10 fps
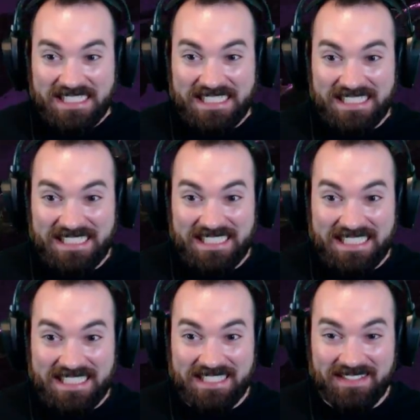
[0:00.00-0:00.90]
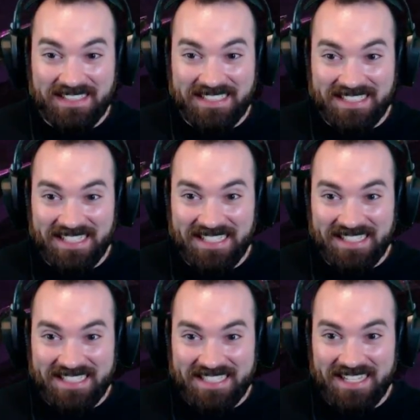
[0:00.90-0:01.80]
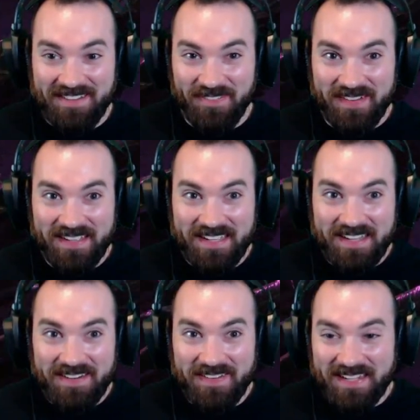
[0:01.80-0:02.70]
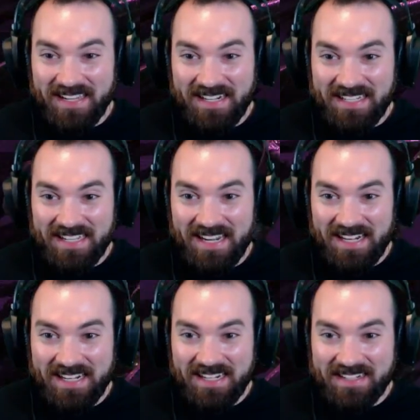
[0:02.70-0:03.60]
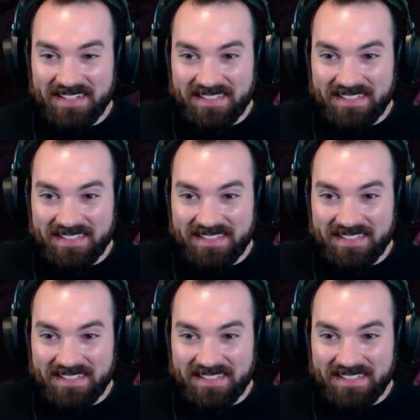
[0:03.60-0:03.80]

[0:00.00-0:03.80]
Let us know that you like the stuff. We gotta get out of here.